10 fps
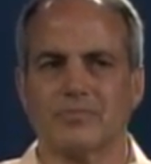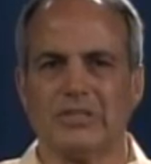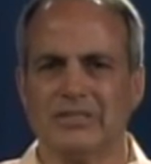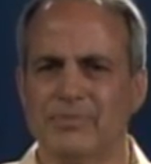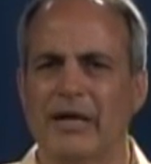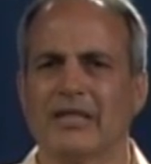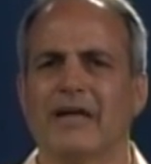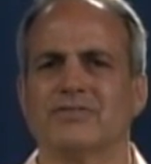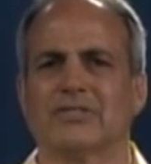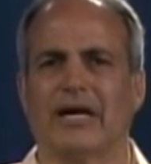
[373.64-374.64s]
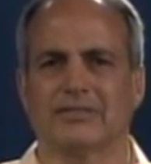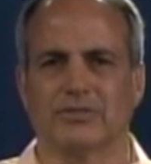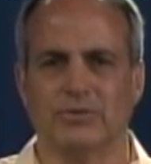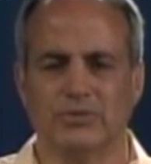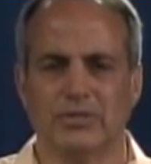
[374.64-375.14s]
did my life start
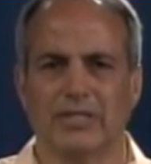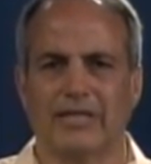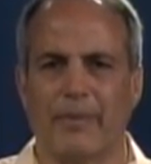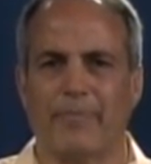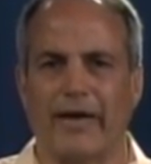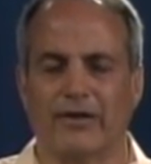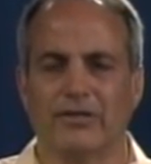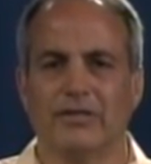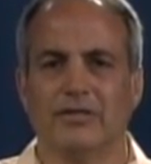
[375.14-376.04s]
to get better.